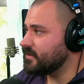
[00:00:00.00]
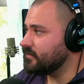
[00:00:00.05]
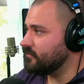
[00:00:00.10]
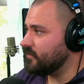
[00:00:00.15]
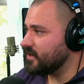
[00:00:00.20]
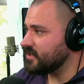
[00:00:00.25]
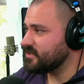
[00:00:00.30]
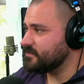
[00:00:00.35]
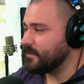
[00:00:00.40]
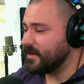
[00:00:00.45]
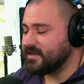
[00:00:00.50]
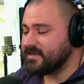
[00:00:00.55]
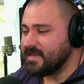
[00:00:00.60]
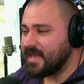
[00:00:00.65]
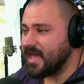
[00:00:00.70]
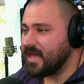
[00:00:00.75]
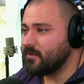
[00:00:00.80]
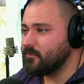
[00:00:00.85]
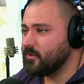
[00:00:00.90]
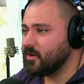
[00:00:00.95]
I've watched my
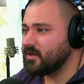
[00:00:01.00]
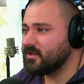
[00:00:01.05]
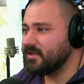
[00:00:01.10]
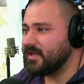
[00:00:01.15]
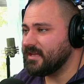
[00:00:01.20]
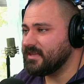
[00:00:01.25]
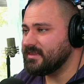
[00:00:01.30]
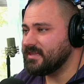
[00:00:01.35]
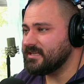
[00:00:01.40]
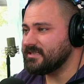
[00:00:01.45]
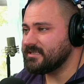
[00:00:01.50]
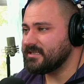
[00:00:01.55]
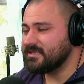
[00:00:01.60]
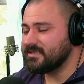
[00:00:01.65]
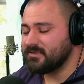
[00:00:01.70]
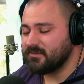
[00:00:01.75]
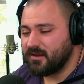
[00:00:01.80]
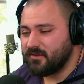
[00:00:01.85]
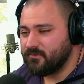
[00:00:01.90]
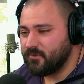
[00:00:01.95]
dad work like this,
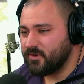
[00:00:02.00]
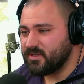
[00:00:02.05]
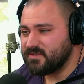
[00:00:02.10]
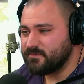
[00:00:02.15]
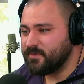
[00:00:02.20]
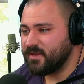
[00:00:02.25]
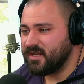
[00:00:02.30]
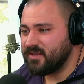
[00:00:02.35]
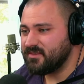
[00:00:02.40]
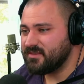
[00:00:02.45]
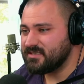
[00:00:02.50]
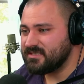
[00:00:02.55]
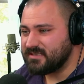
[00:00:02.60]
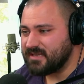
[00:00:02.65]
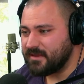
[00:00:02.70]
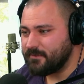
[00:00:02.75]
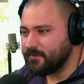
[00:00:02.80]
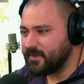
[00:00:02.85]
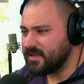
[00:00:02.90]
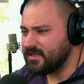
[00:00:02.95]
and so I've always been in the
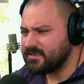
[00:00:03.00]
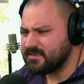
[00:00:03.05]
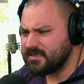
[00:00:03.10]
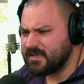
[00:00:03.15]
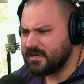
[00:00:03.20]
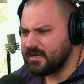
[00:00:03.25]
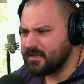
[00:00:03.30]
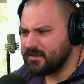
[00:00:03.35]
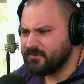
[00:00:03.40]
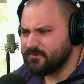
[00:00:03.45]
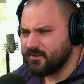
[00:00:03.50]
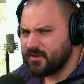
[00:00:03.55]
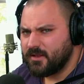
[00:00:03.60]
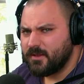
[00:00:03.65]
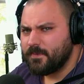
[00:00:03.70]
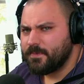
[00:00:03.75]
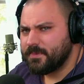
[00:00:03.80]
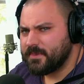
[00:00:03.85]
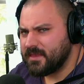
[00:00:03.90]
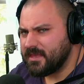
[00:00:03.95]
same mindset of
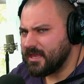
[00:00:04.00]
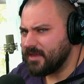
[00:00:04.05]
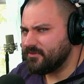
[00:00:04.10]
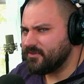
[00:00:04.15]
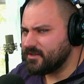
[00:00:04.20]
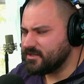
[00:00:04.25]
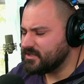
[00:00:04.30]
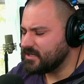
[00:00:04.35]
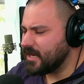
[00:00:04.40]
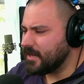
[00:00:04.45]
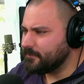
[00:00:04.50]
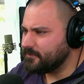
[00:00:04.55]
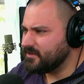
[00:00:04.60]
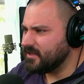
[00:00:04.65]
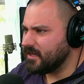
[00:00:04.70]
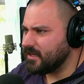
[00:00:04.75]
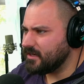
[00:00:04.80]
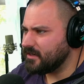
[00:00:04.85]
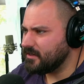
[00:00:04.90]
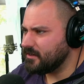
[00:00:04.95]
get the job
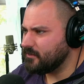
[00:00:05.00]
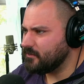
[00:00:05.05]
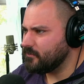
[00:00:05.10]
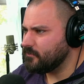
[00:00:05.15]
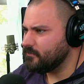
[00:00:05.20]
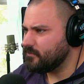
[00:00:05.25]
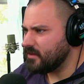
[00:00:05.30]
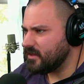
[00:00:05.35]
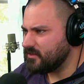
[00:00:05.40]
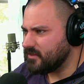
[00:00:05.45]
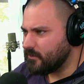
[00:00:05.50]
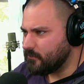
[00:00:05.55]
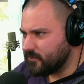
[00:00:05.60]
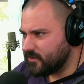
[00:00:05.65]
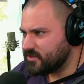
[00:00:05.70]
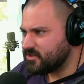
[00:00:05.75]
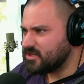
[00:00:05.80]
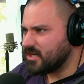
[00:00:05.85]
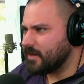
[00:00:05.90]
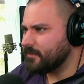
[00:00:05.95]
done, and then
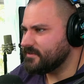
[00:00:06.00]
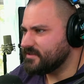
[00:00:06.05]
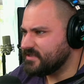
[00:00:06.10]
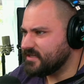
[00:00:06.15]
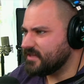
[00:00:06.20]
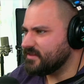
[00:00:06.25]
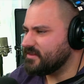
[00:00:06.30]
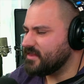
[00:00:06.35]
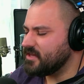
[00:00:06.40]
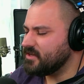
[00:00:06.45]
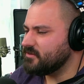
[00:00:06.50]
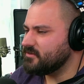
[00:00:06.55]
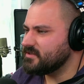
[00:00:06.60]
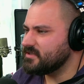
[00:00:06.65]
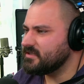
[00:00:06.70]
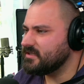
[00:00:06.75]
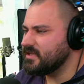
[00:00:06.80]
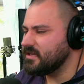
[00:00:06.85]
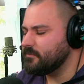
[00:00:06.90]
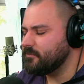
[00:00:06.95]
when the job is done, then you
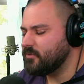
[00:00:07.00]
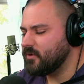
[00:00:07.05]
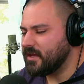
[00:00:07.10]
sleep.